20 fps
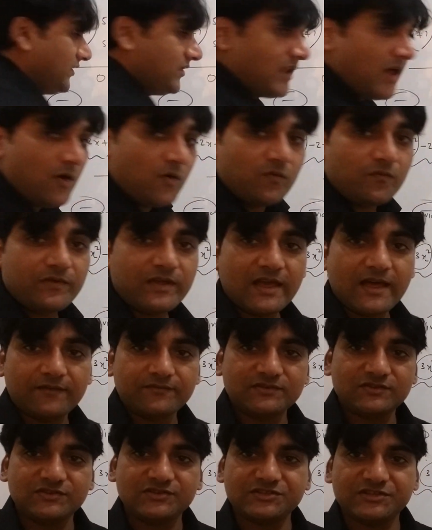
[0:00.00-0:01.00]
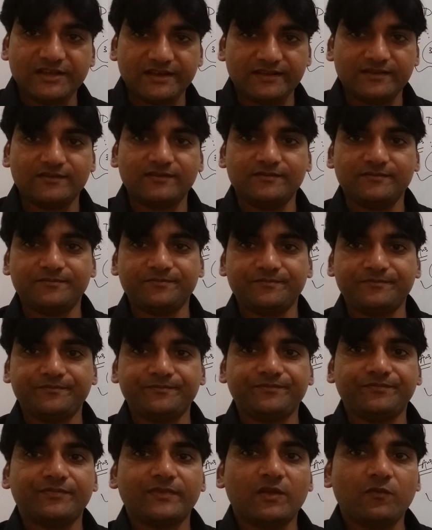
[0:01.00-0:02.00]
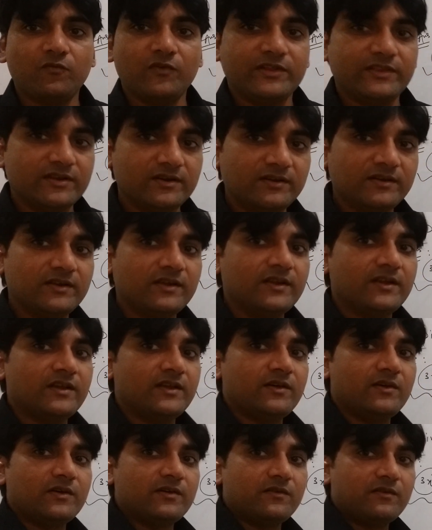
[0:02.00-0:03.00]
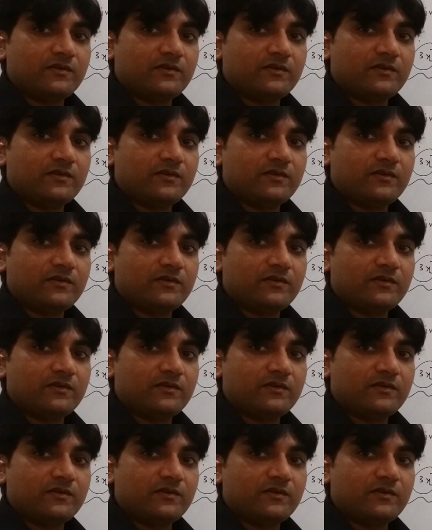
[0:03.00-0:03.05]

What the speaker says: Now we have to check whether